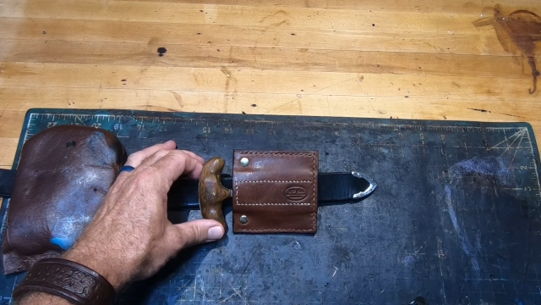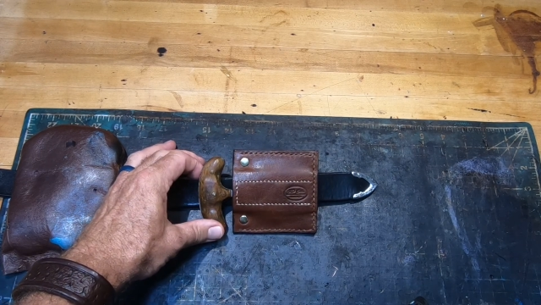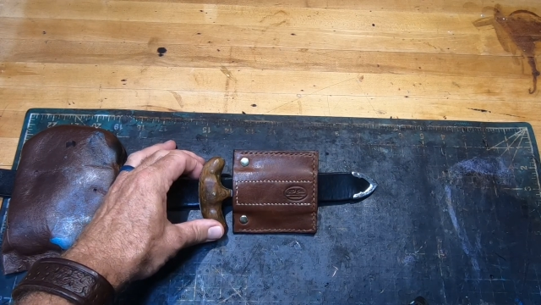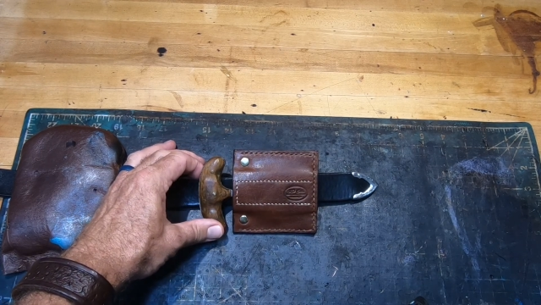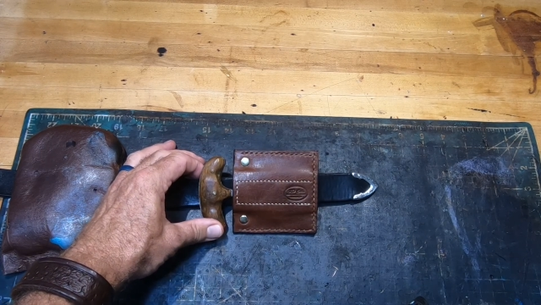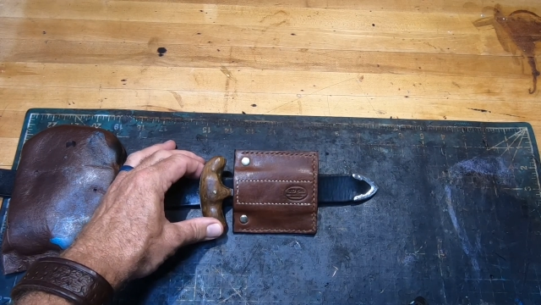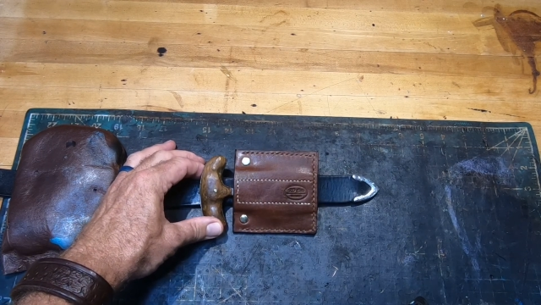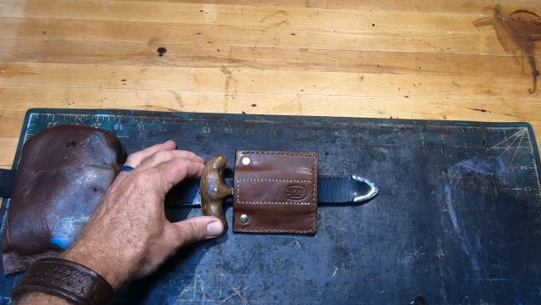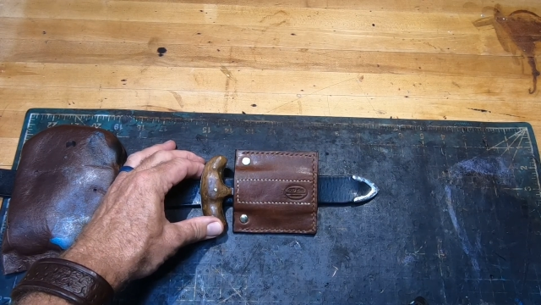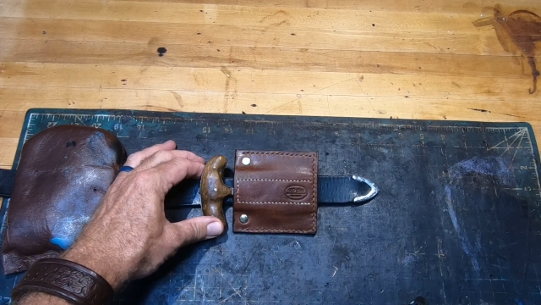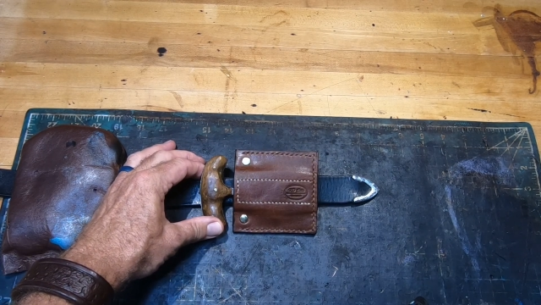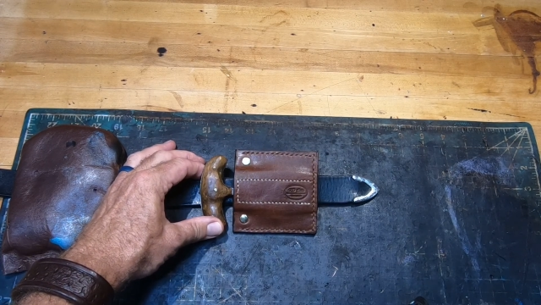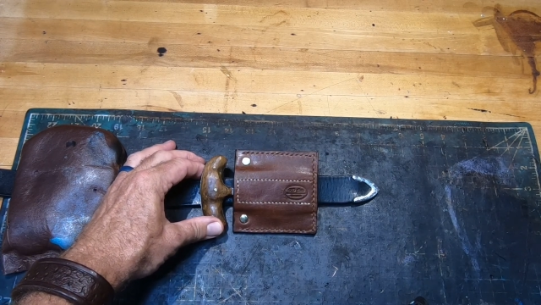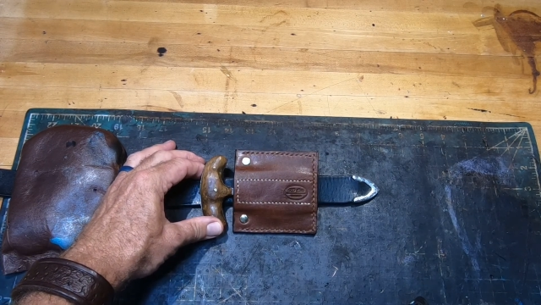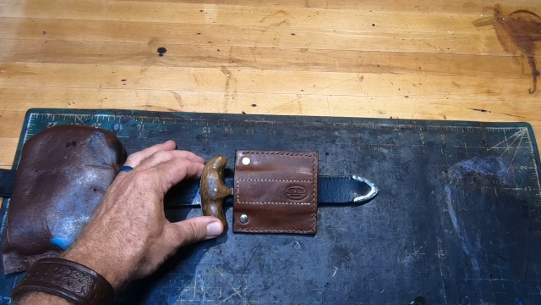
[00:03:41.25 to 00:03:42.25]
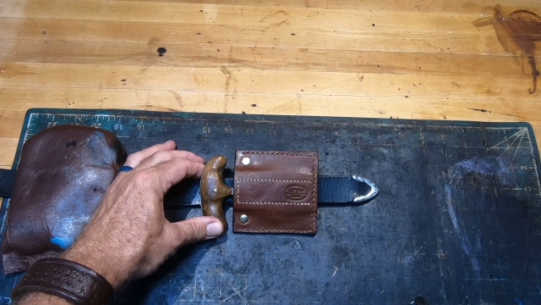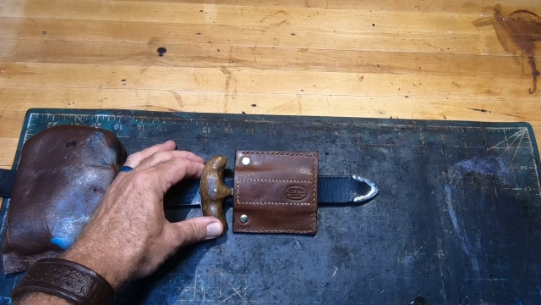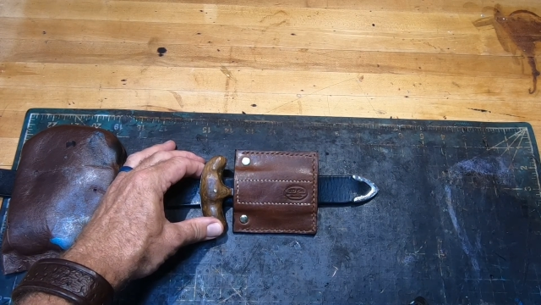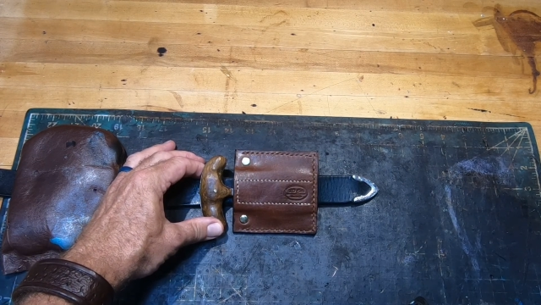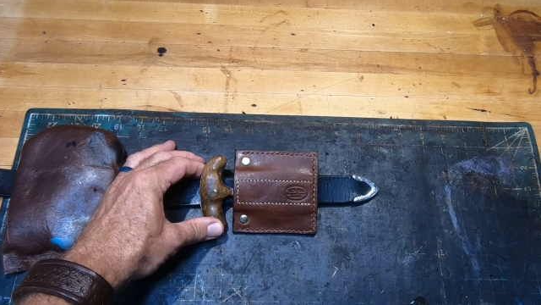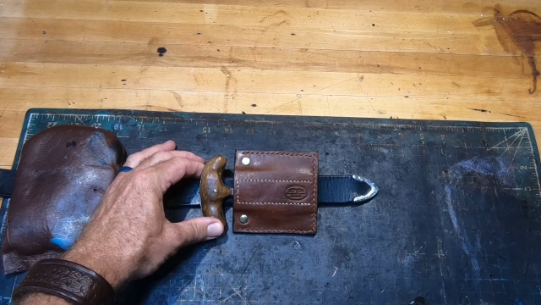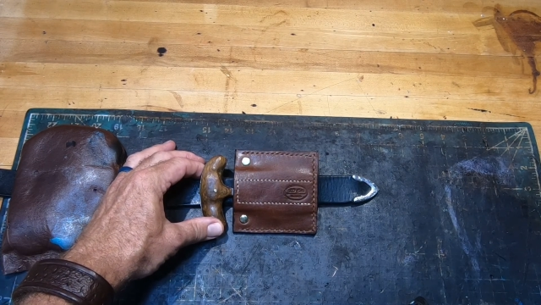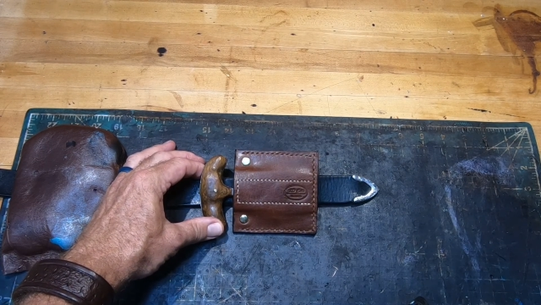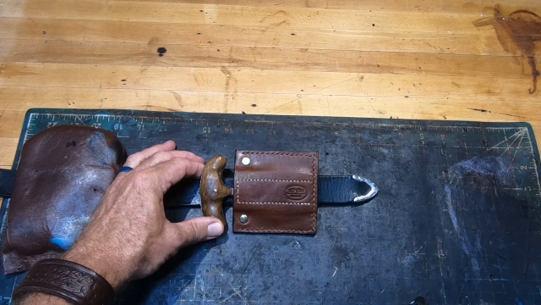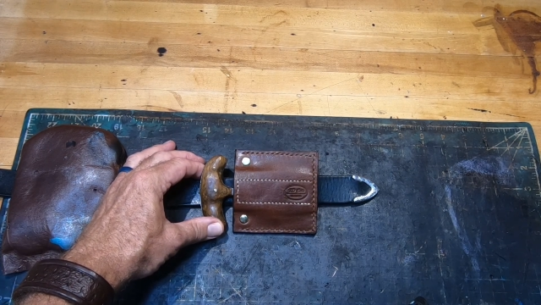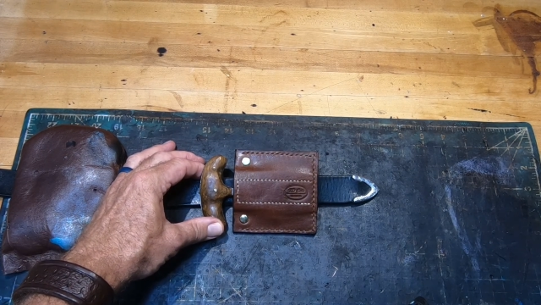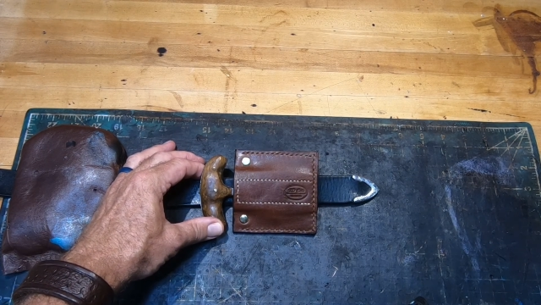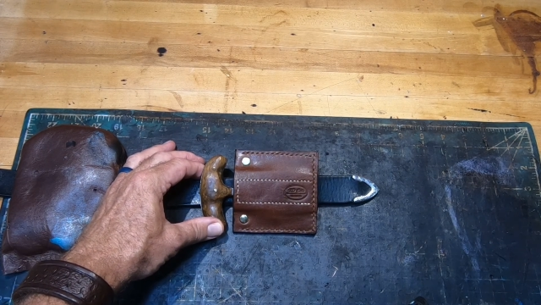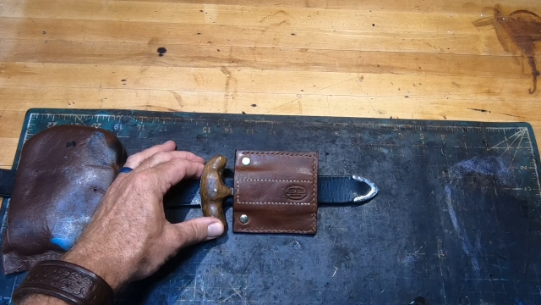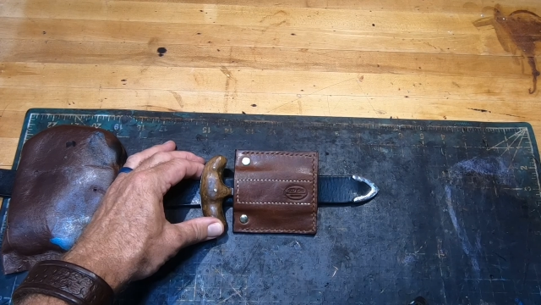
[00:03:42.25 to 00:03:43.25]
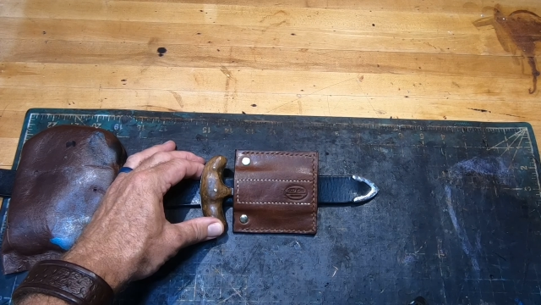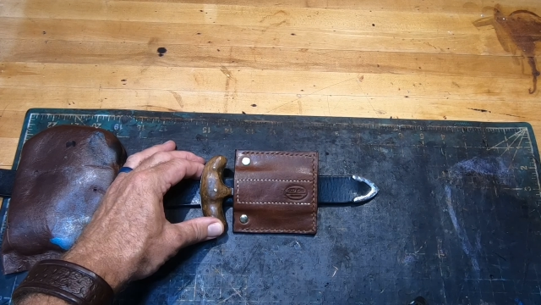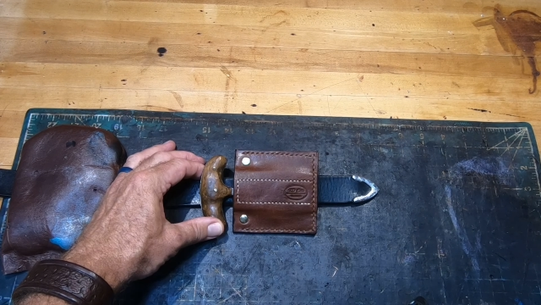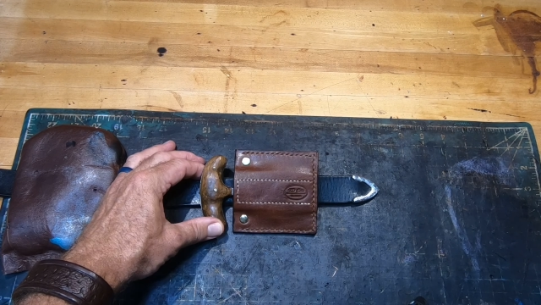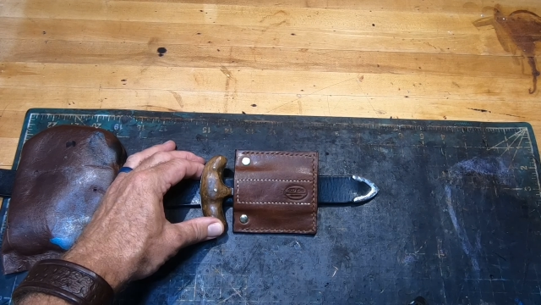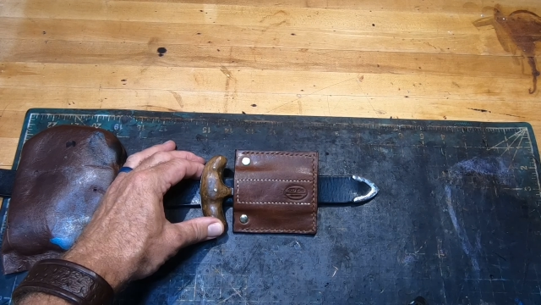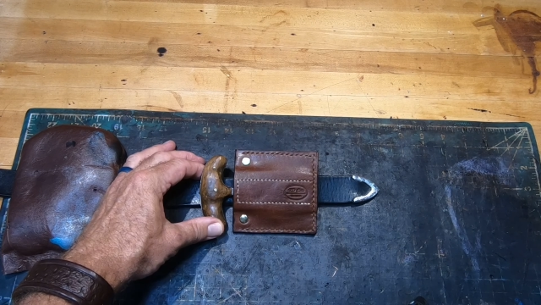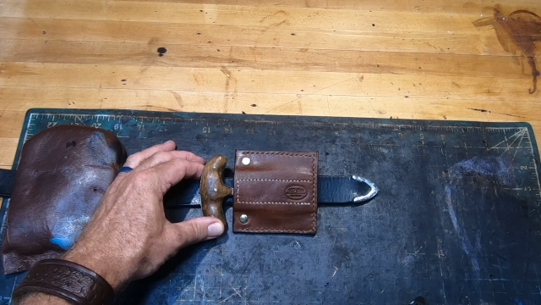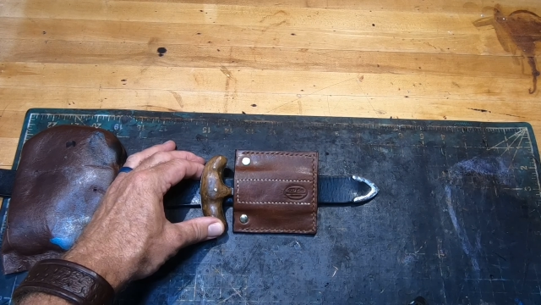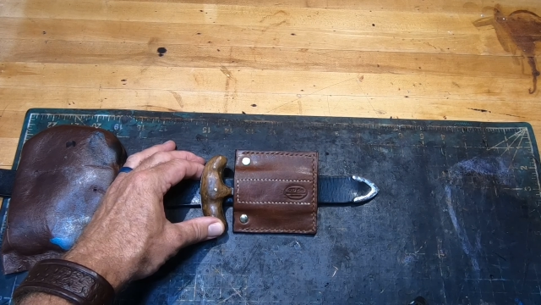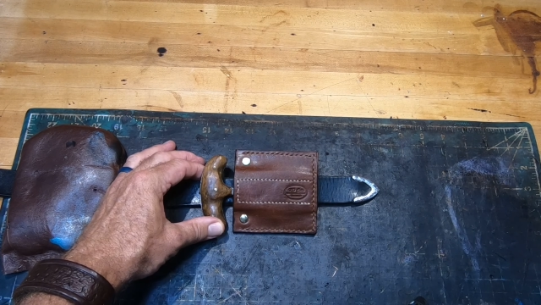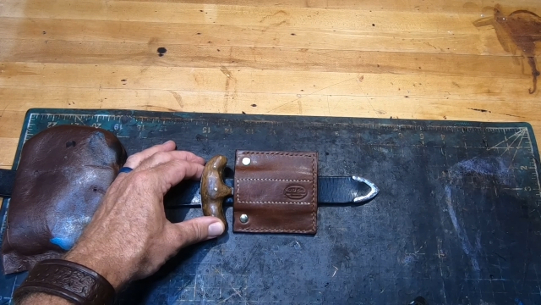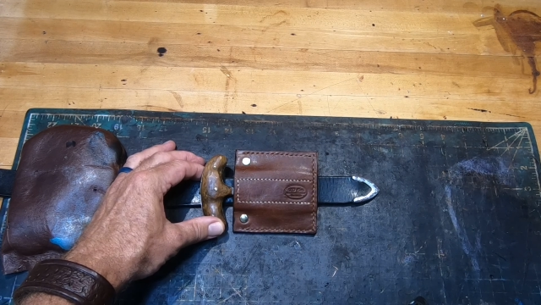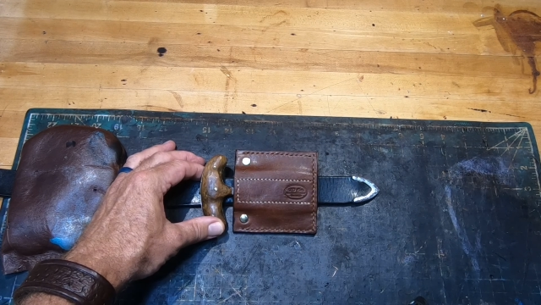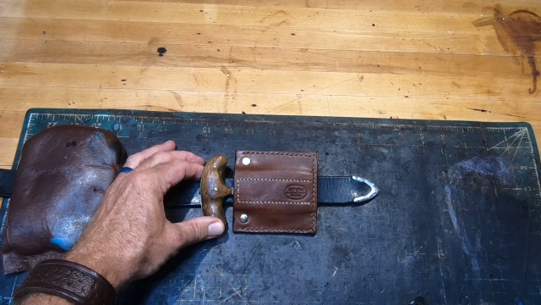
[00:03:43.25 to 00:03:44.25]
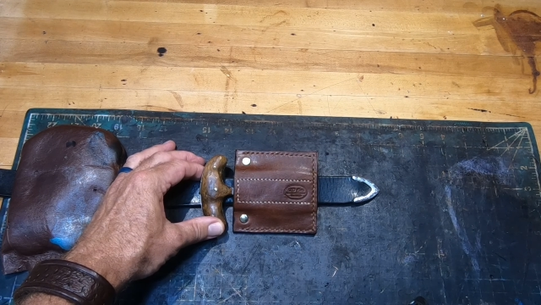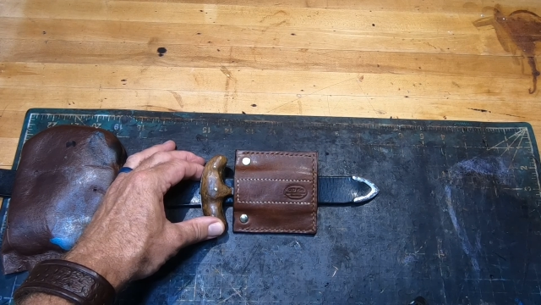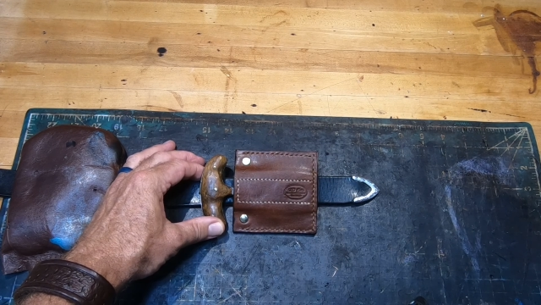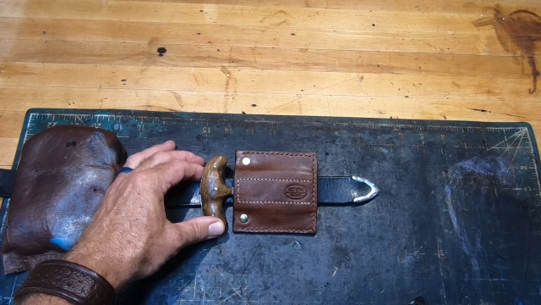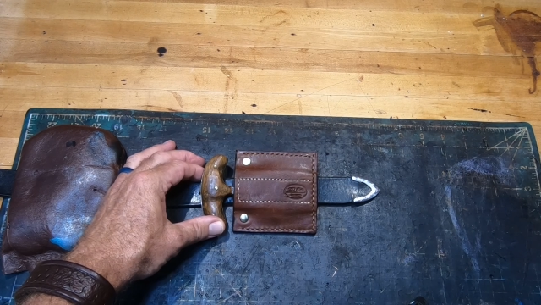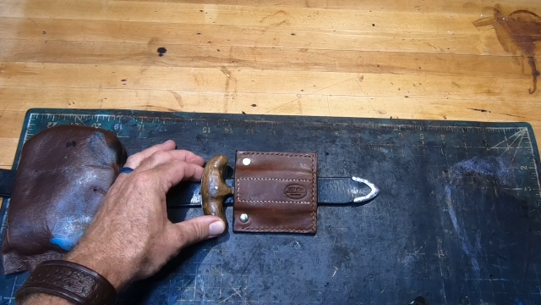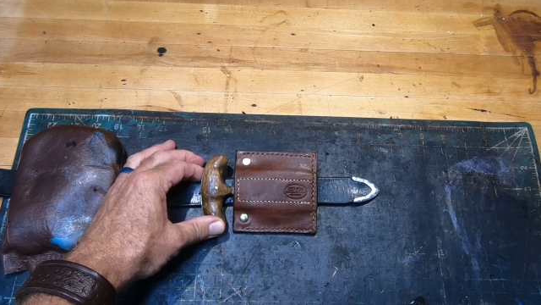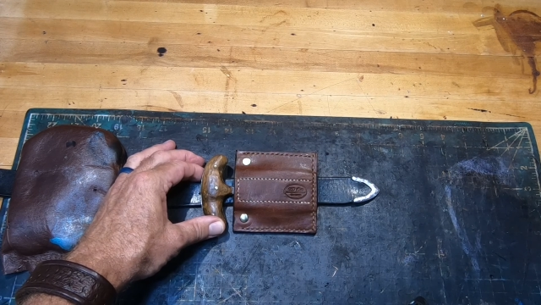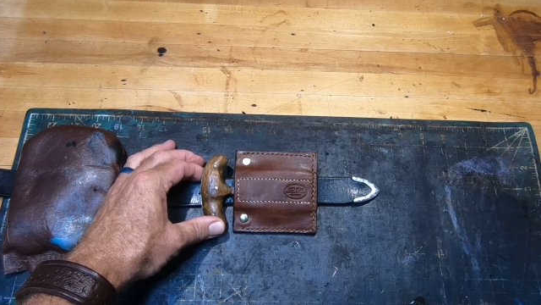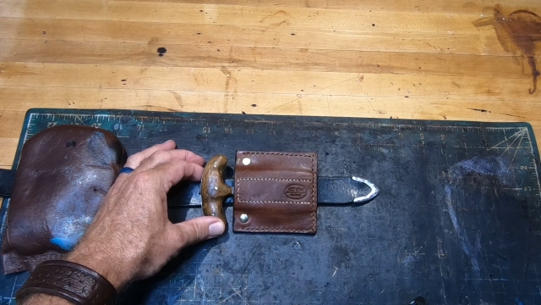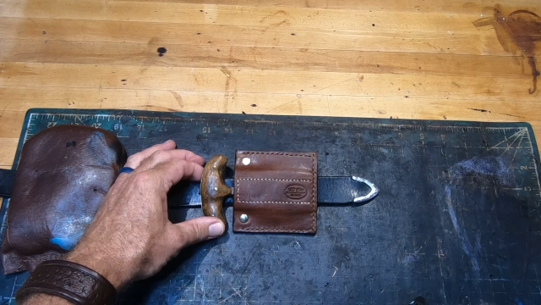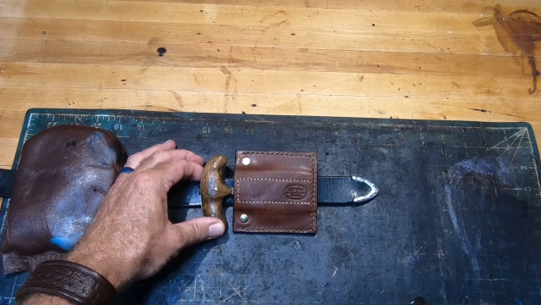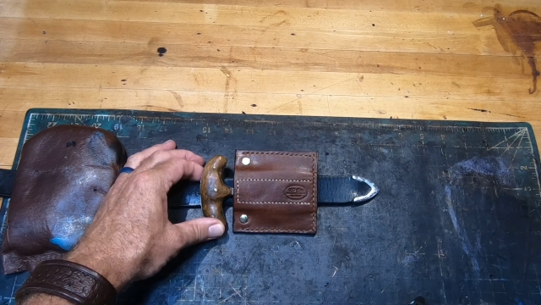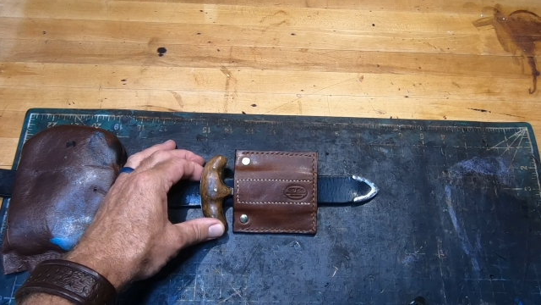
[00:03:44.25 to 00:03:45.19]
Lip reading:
[unreadable: no face in view]